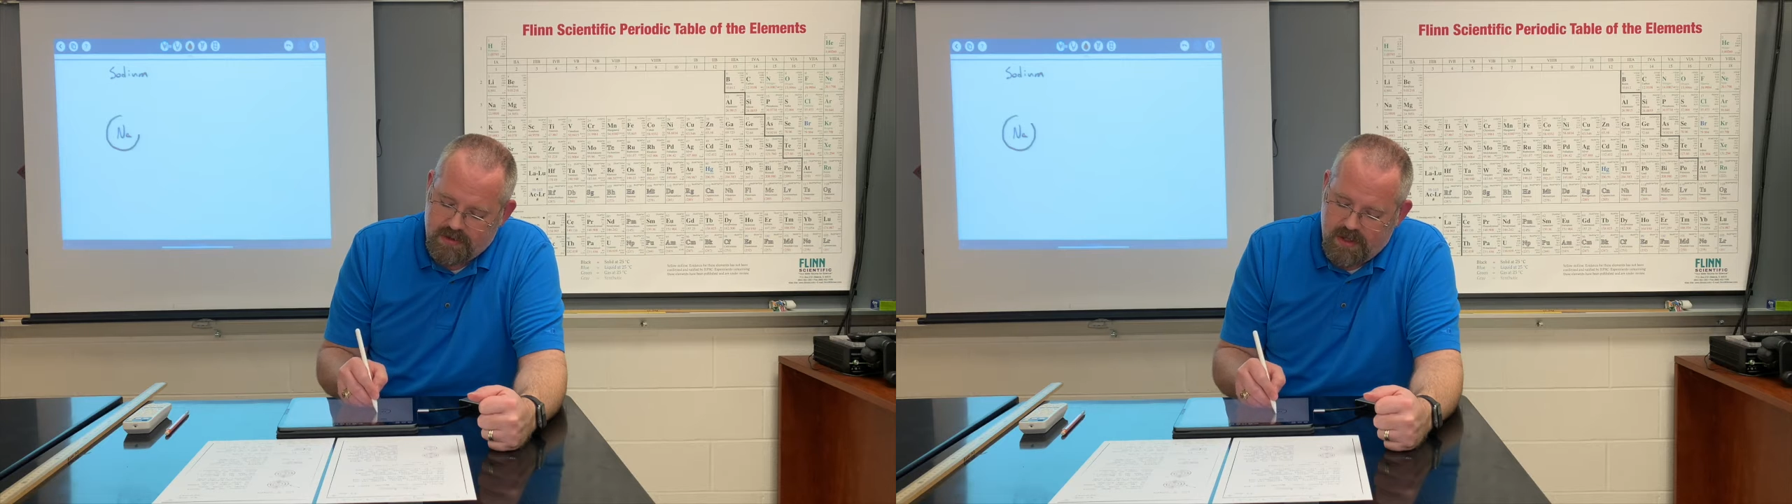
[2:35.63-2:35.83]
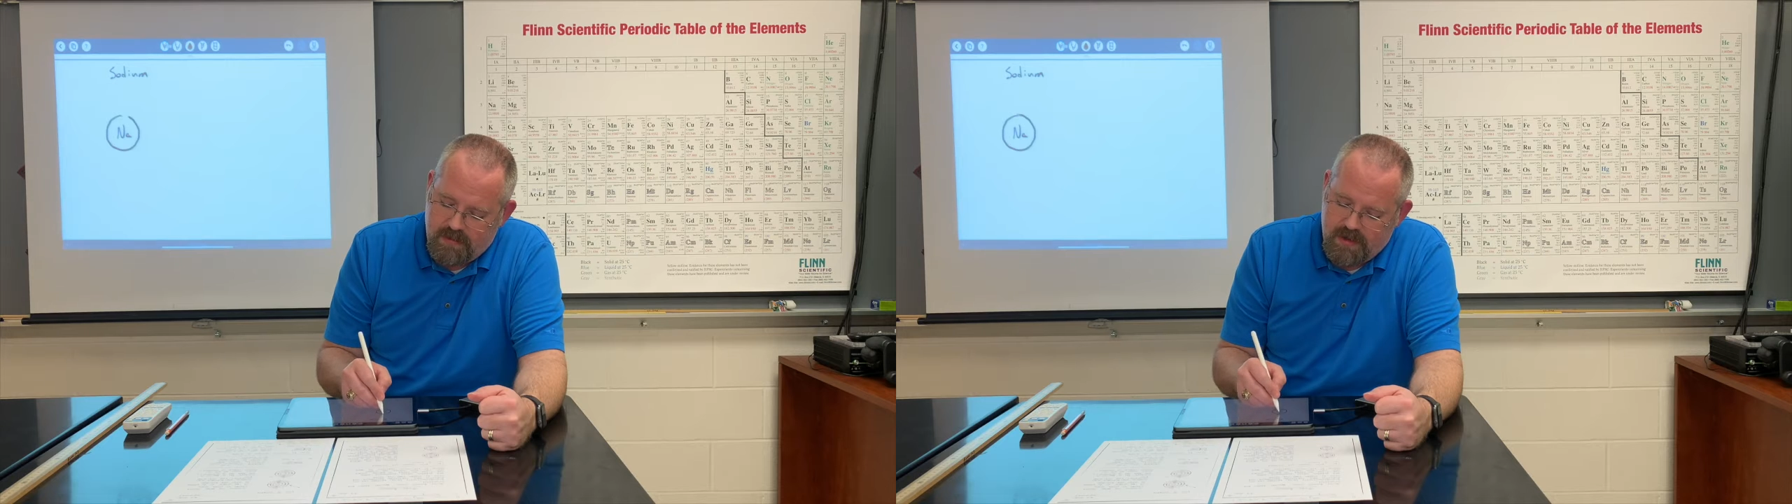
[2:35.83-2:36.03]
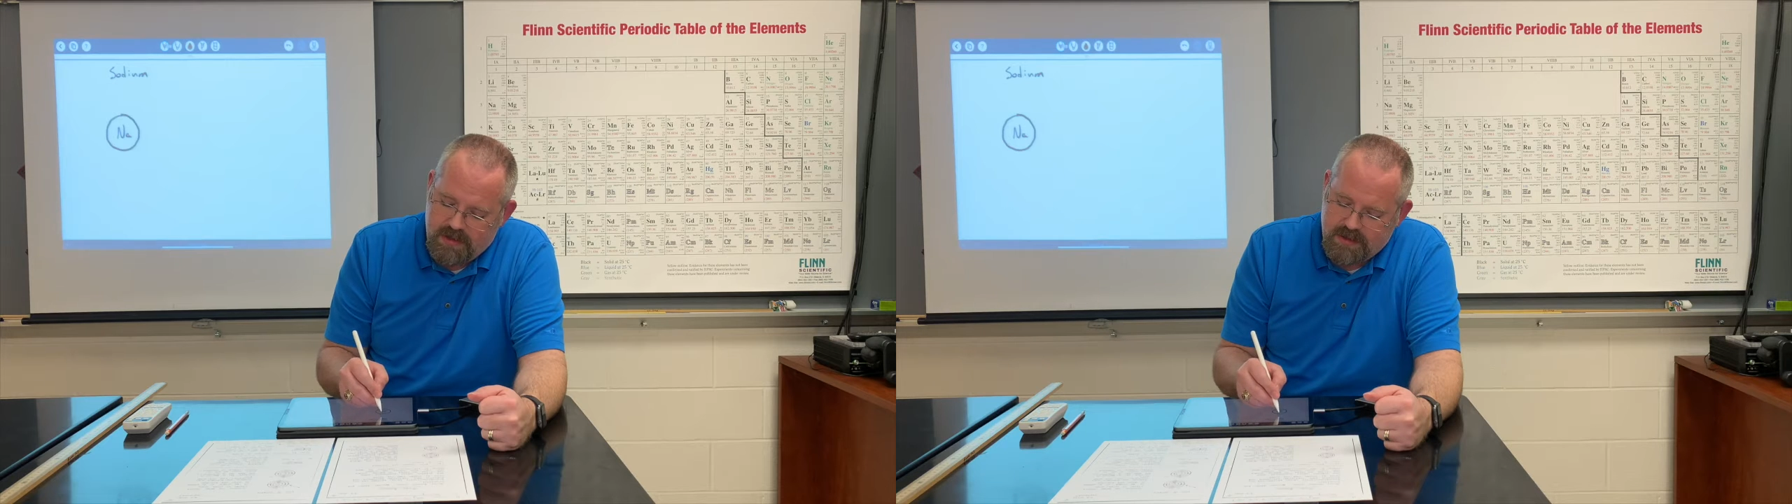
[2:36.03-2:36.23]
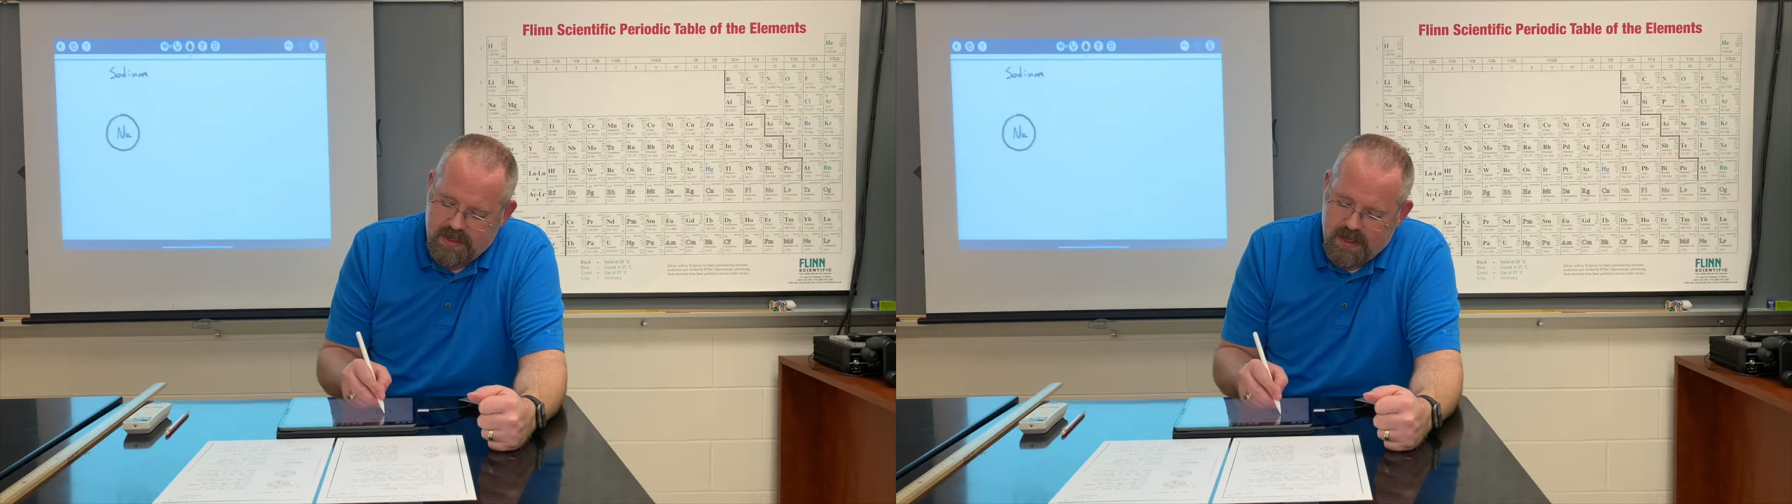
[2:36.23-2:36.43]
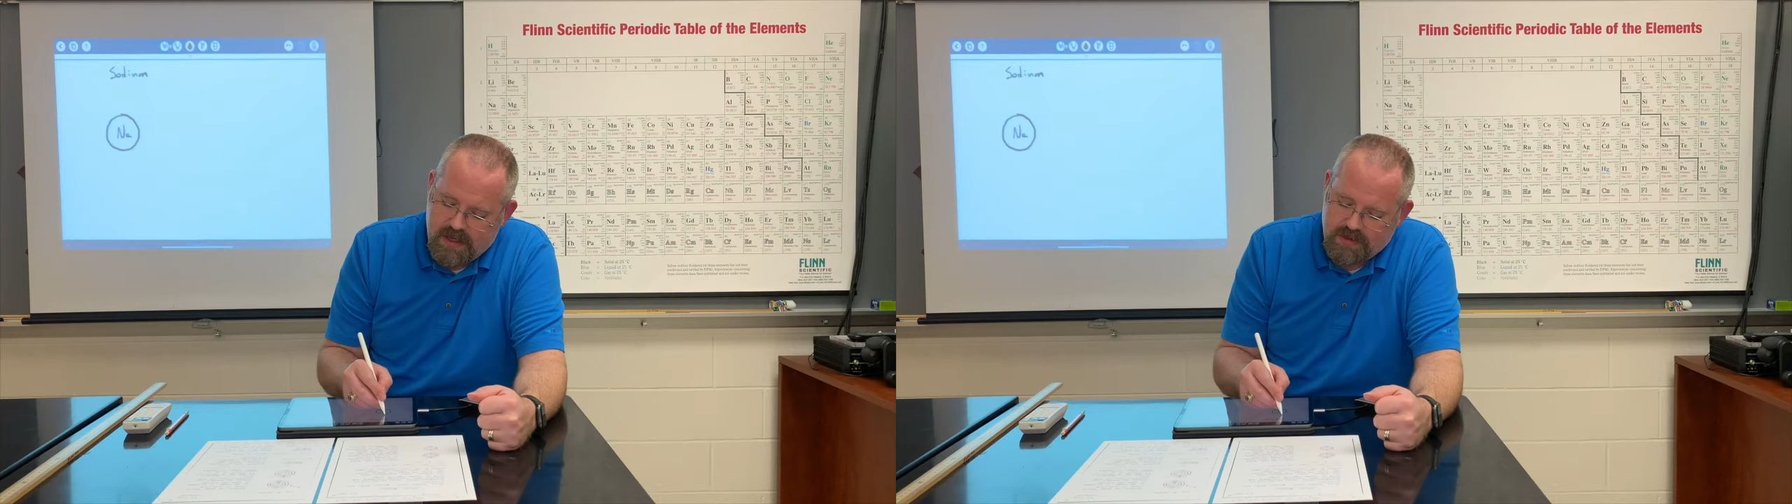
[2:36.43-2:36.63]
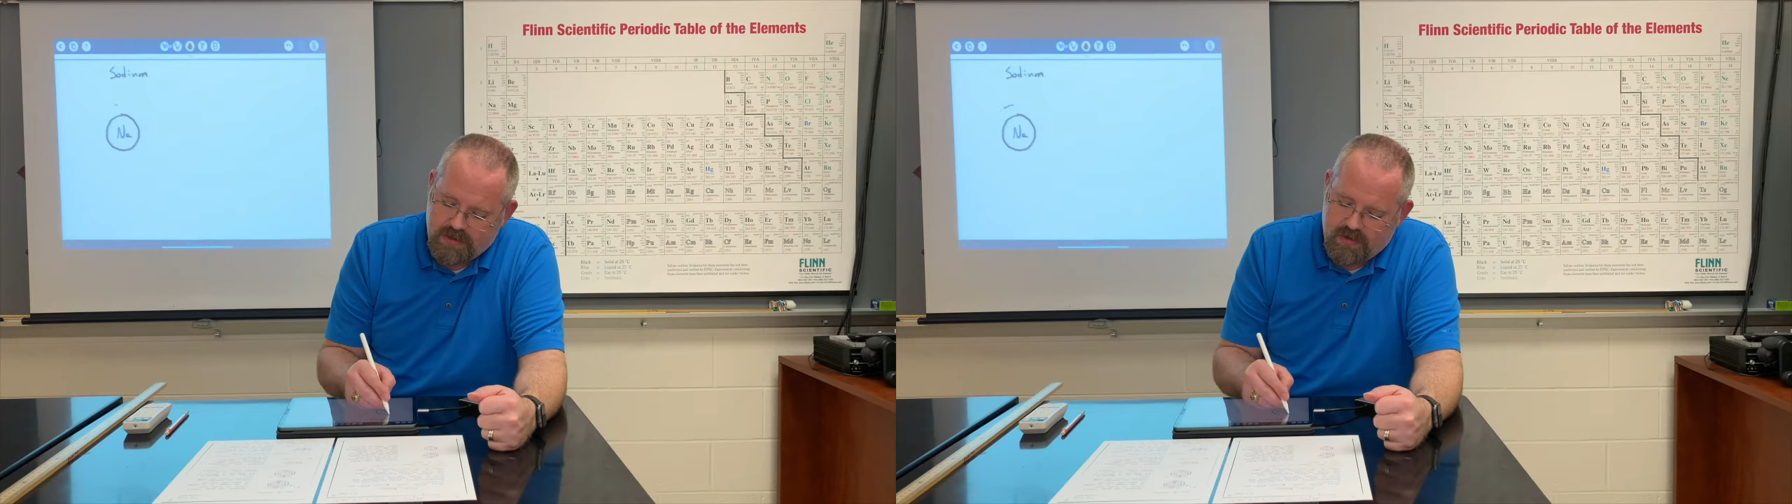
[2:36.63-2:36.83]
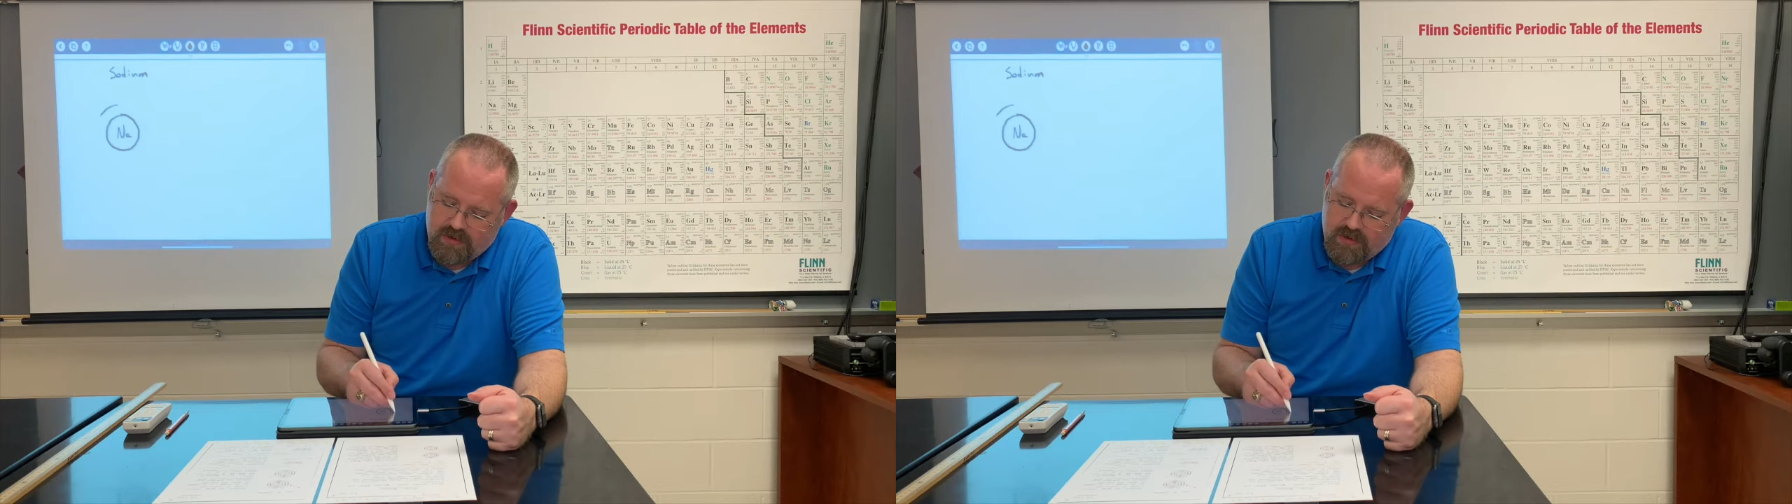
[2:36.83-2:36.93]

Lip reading: so that means it has